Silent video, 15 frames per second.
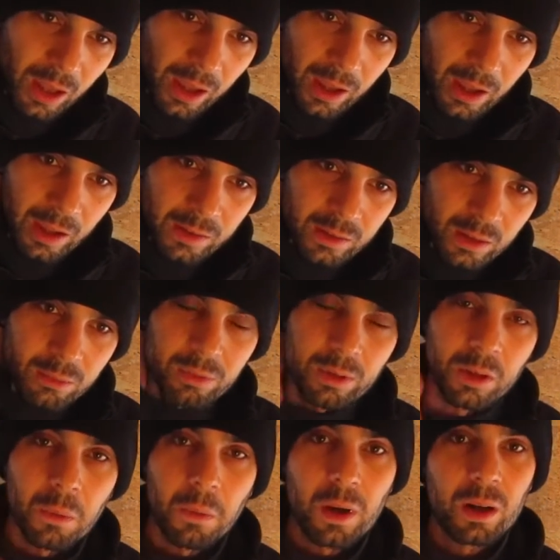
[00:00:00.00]
as in
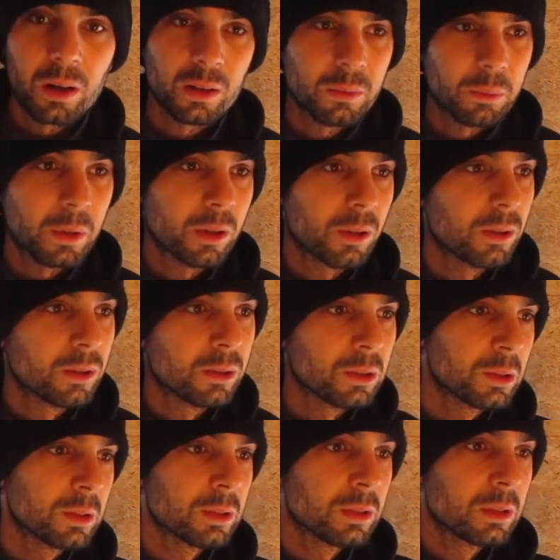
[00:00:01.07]
video wise,
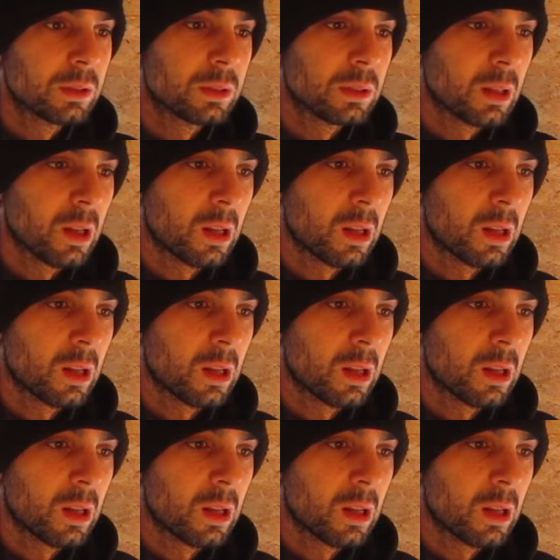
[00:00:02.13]
because